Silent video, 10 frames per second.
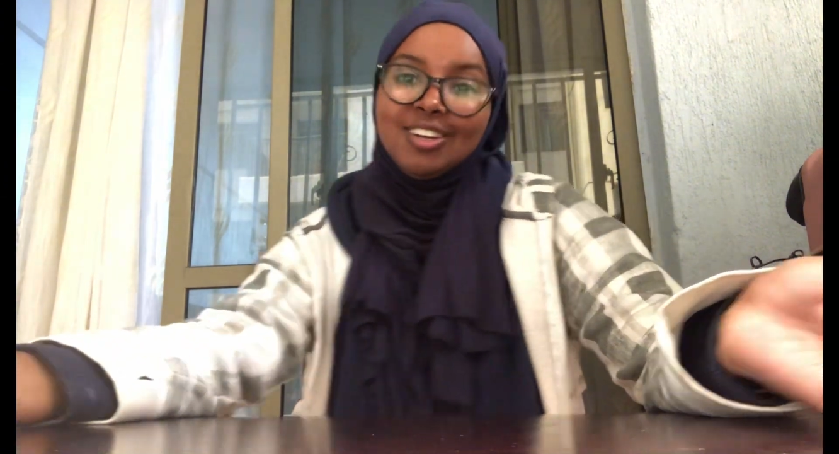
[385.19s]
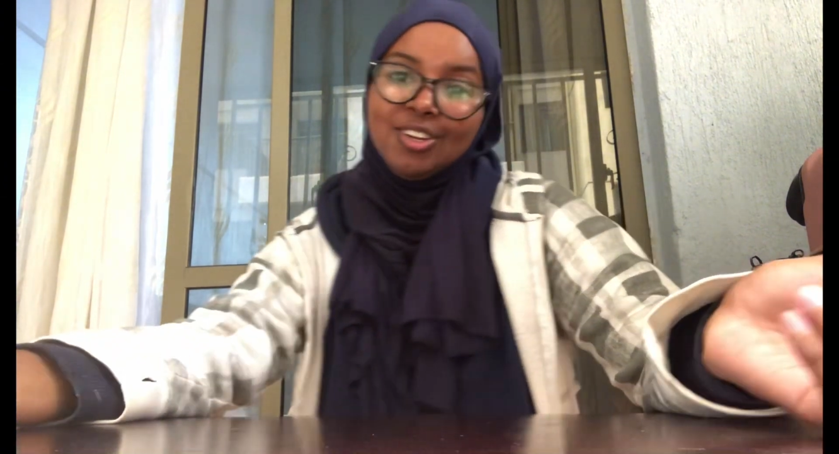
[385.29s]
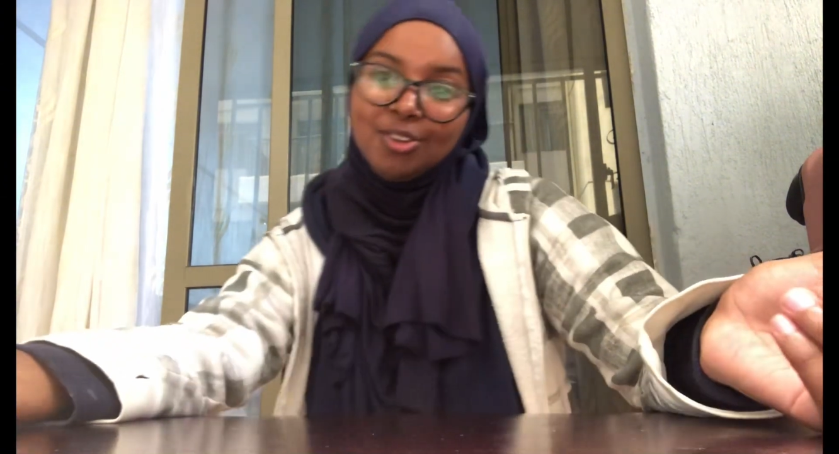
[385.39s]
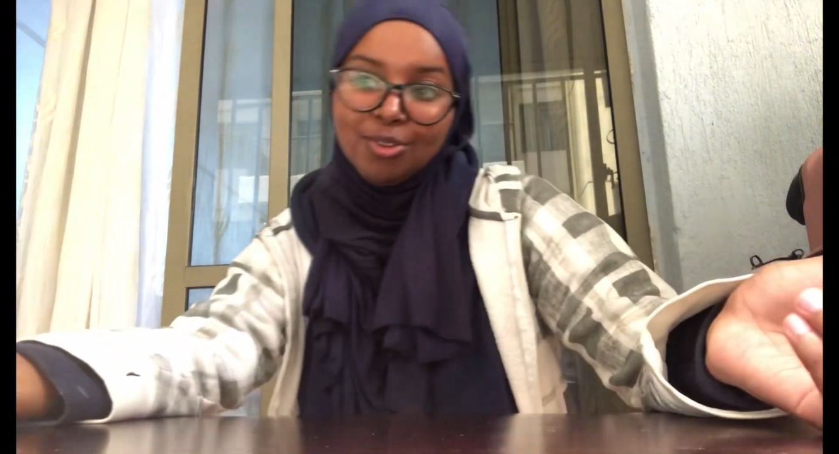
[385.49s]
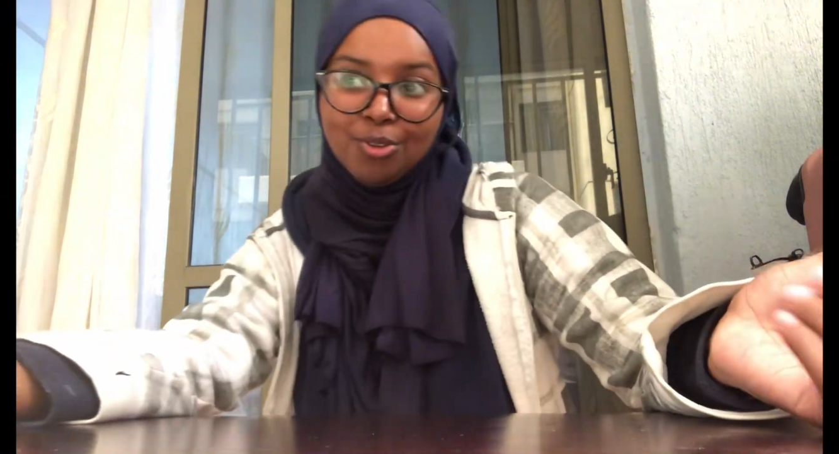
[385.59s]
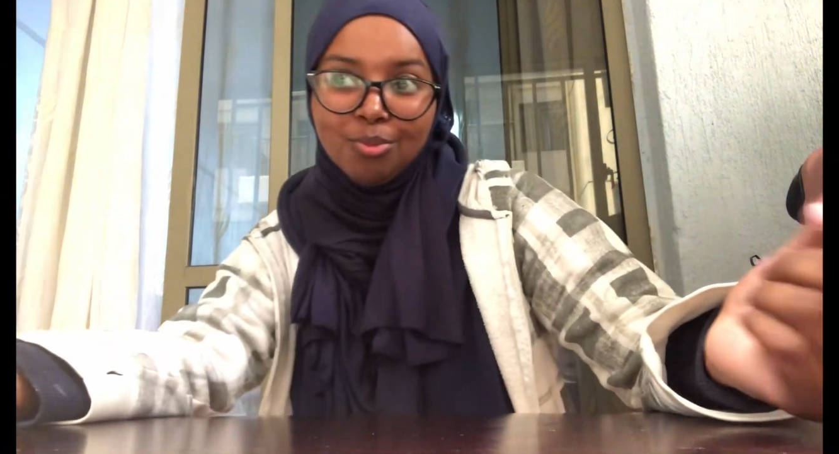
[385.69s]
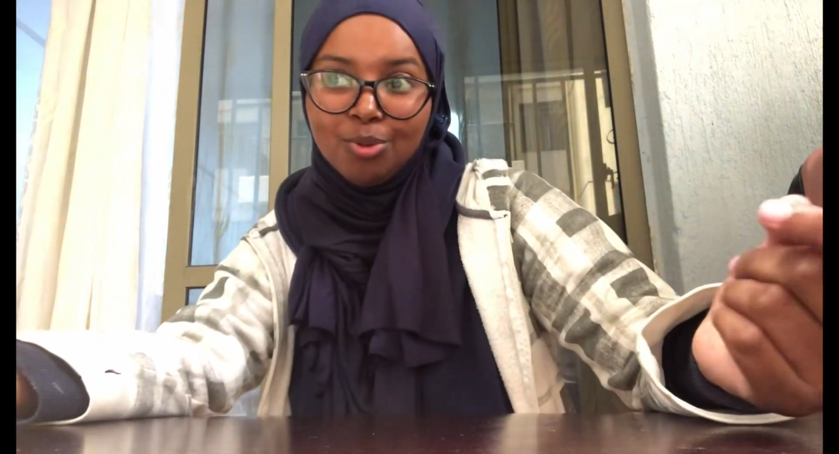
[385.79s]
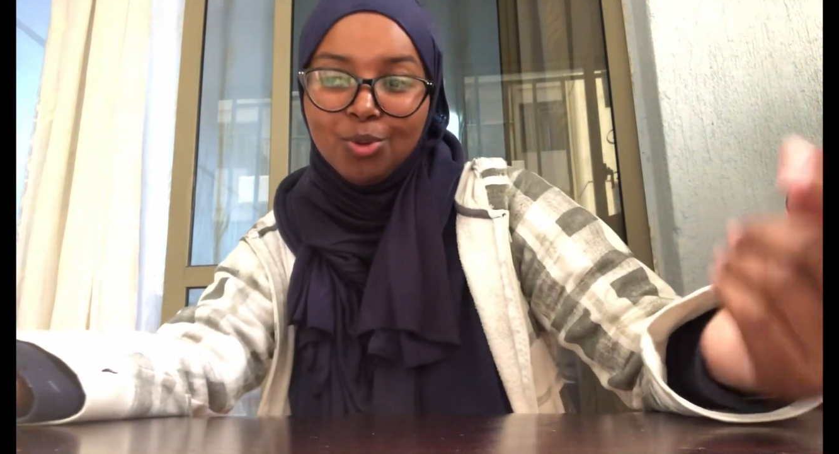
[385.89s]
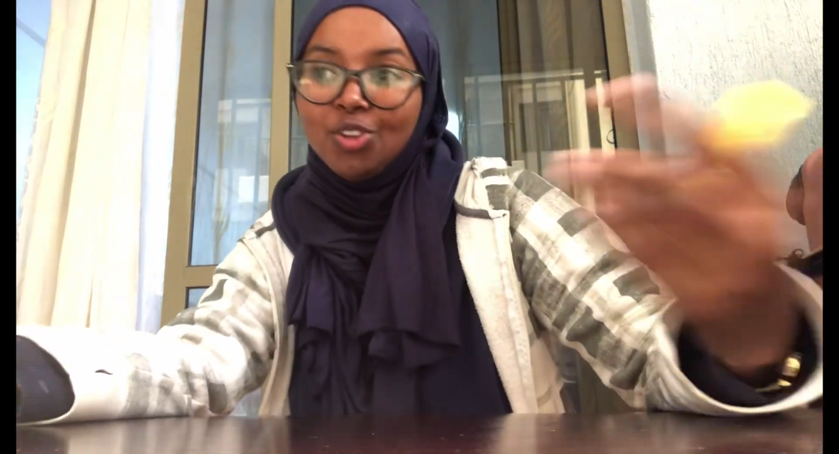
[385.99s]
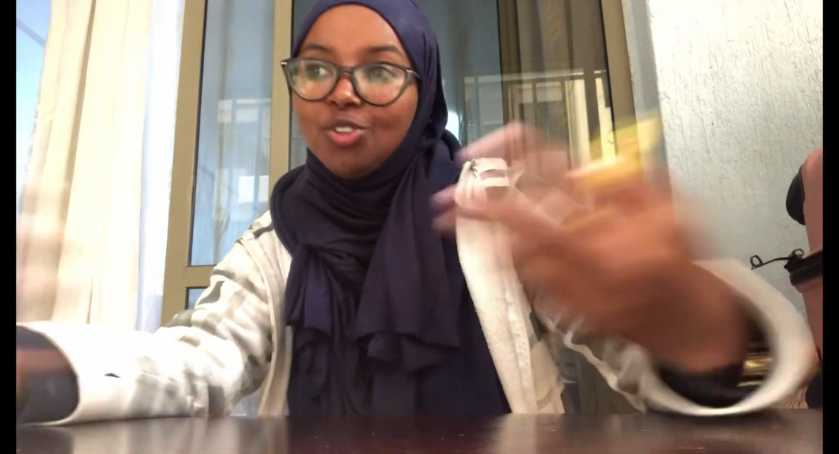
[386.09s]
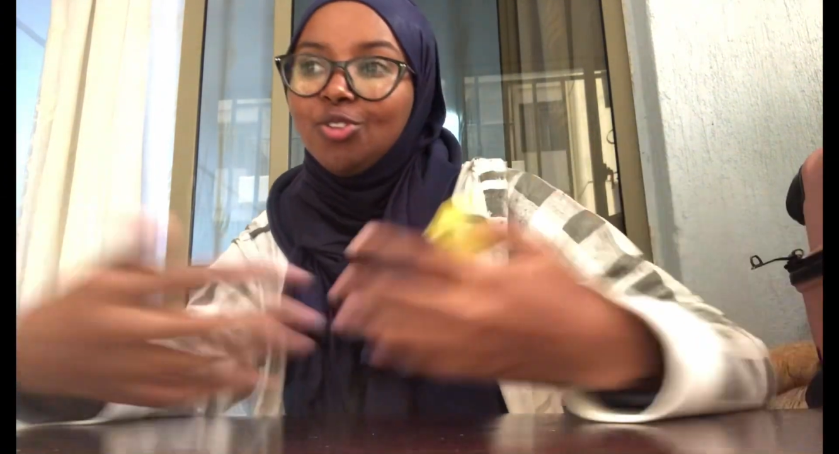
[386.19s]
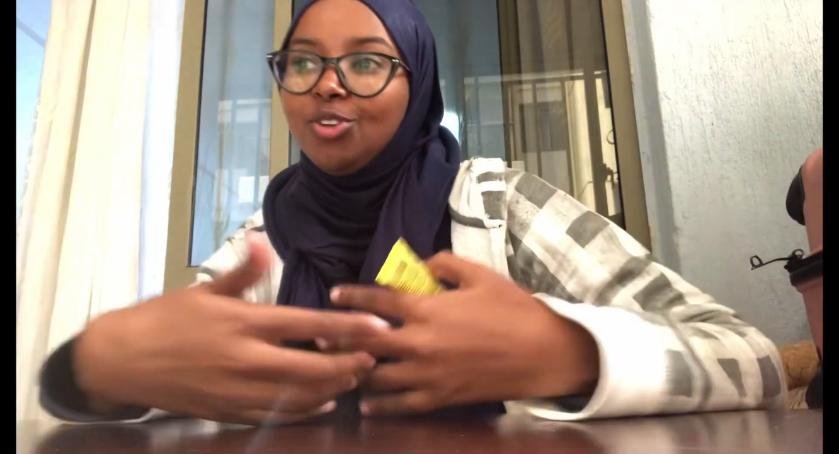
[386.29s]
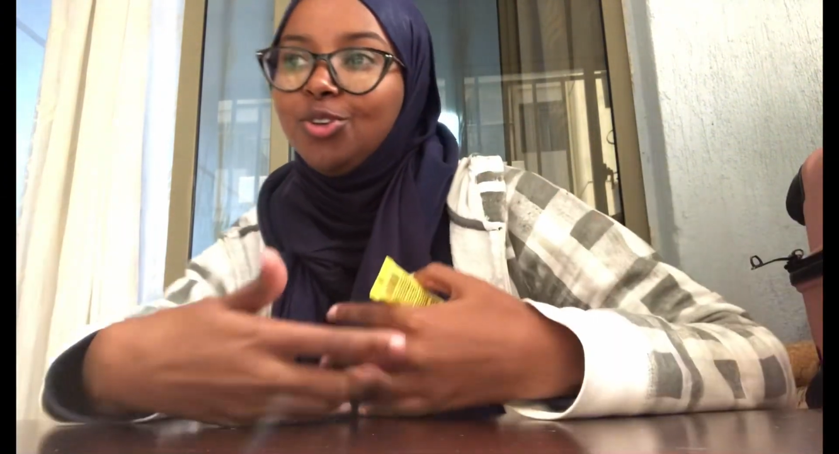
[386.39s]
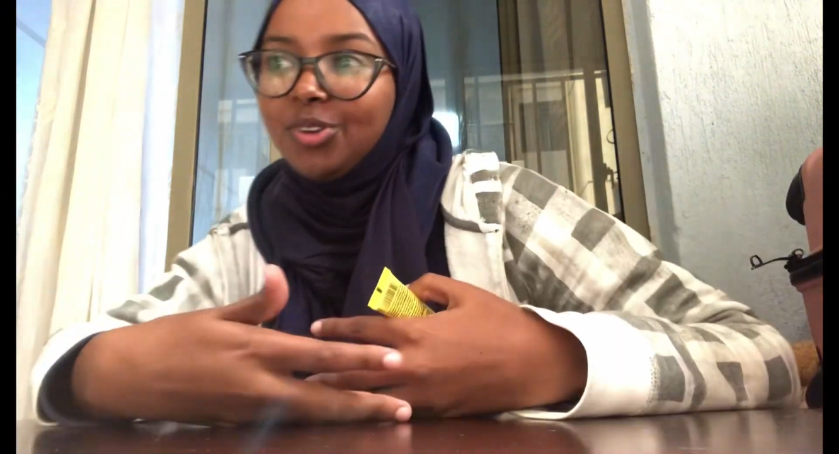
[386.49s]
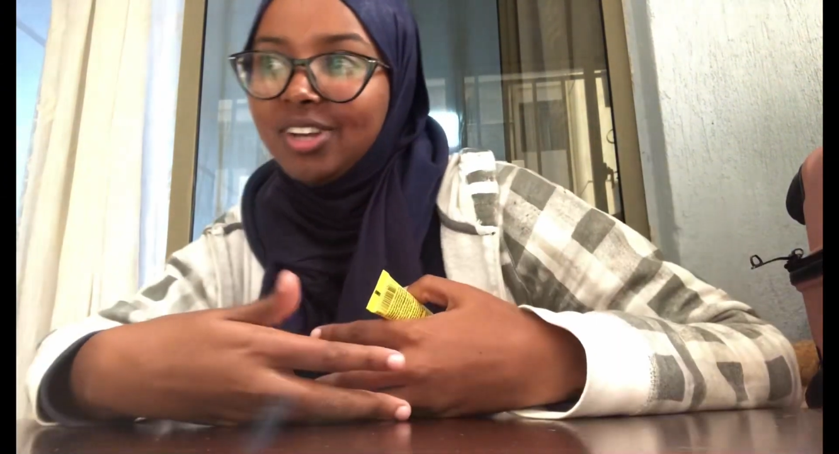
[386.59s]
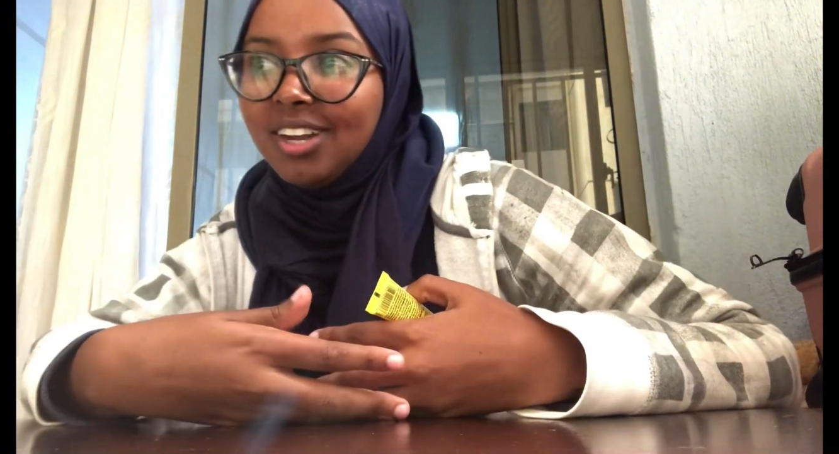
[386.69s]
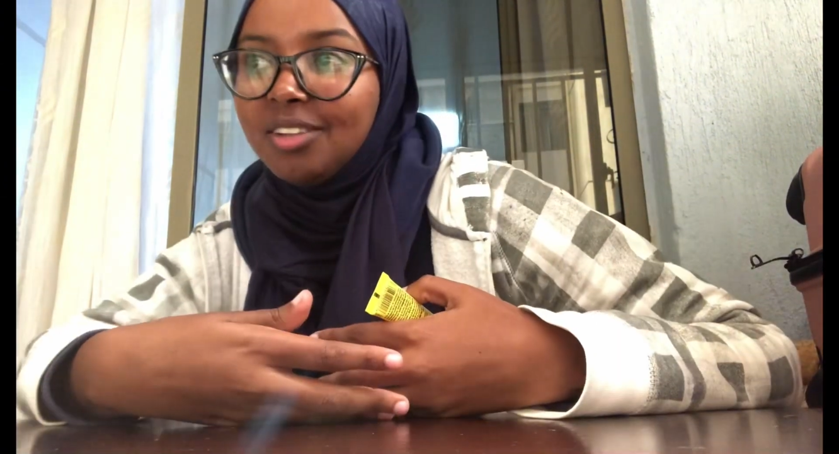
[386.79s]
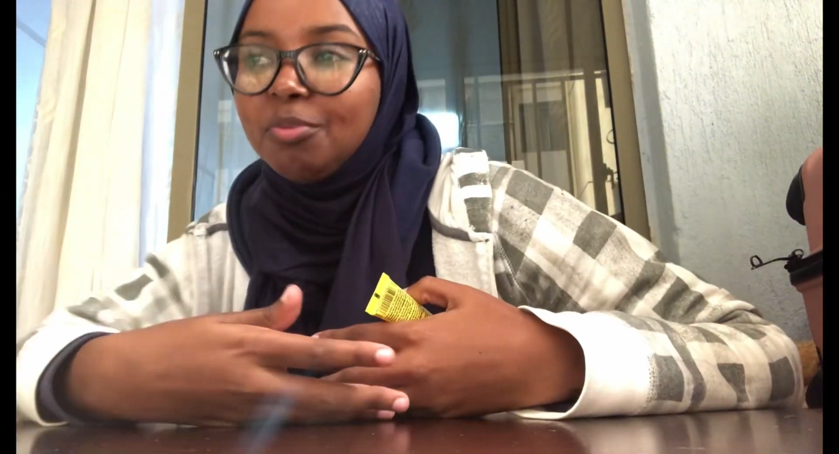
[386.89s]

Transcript: YouTube, which is you guys,